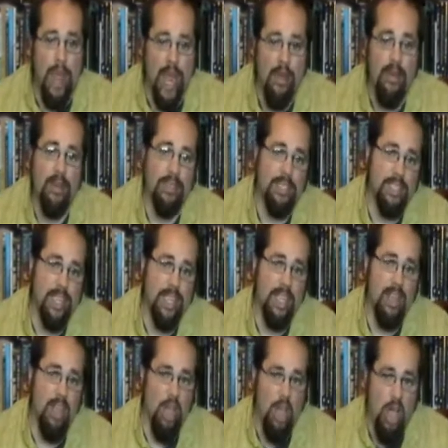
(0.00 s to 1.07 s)

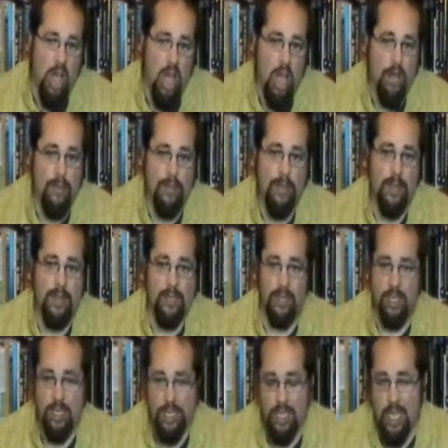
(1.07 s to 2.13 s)
parenting
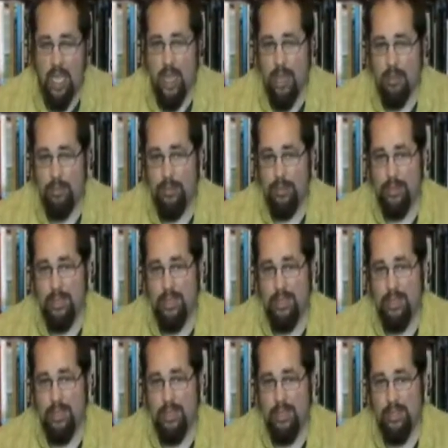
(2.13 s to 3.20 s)
often
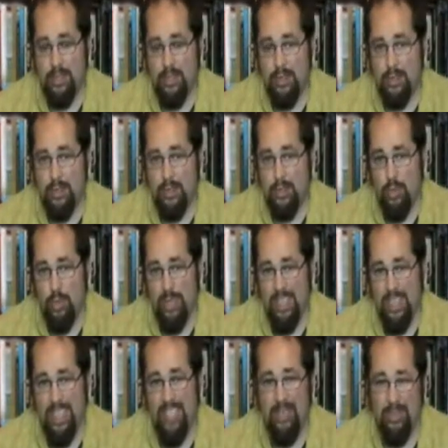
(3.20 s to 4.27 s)
comes
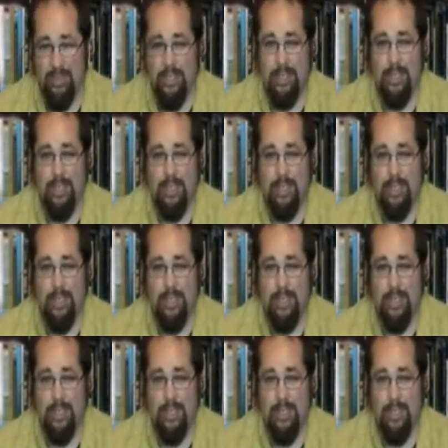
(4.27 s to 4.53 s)
with guilt.